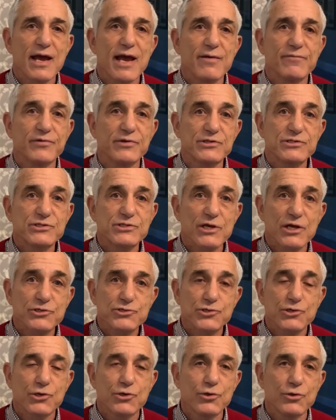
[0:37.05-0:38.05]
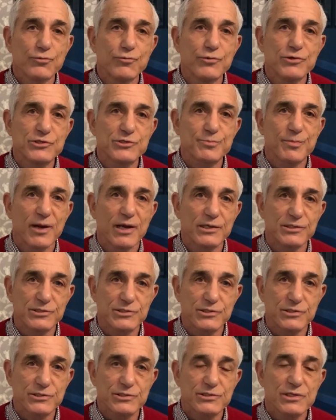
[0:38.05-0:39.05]
having such good
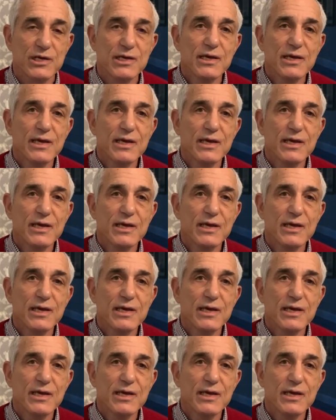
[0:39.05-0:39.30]
responses.